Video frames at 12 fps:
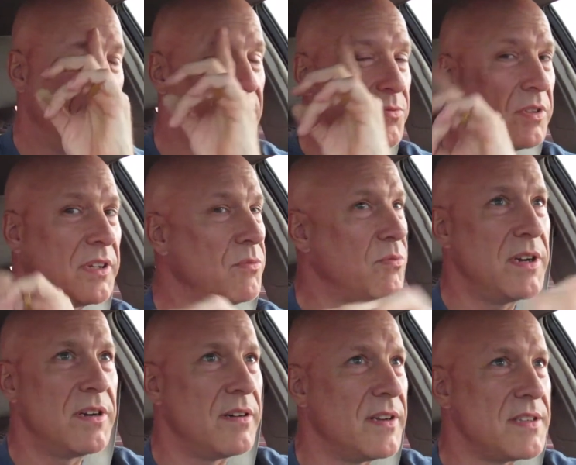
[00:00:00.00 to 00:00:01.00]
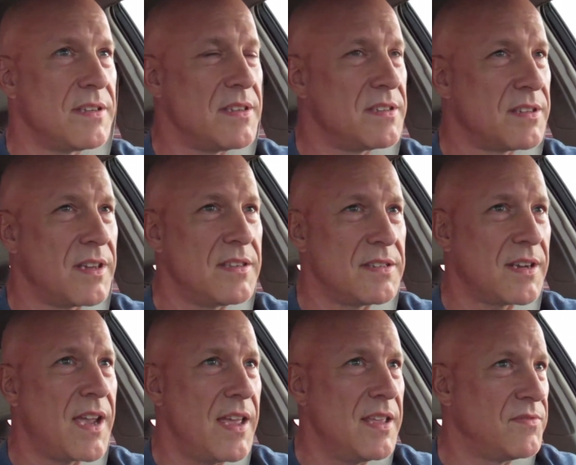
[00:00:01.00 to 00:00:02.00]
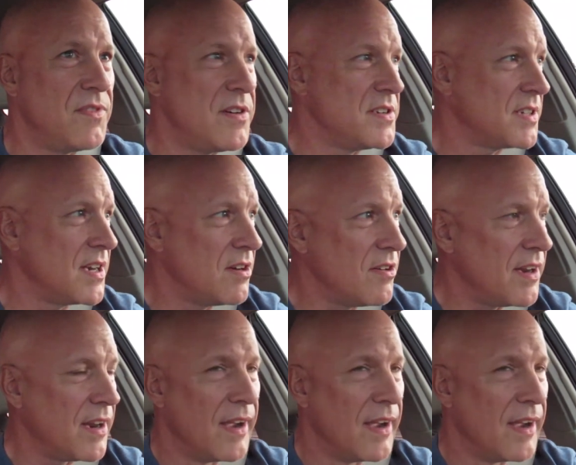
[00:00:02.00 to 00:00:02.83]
It's really weird. It's, it's it's it's very scary.